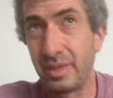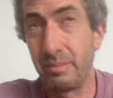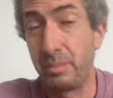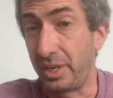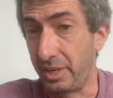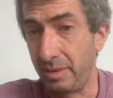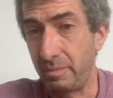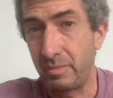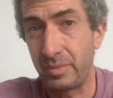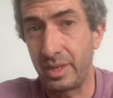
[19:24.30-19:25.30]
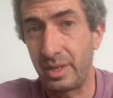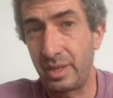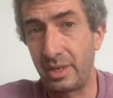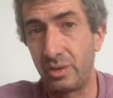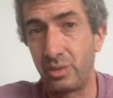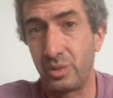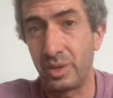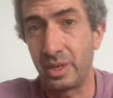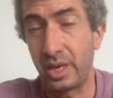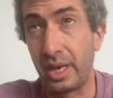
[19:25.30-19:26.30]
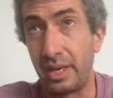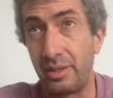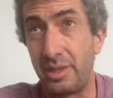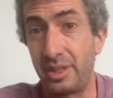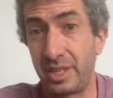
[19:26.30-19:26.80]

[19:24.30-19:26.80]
But the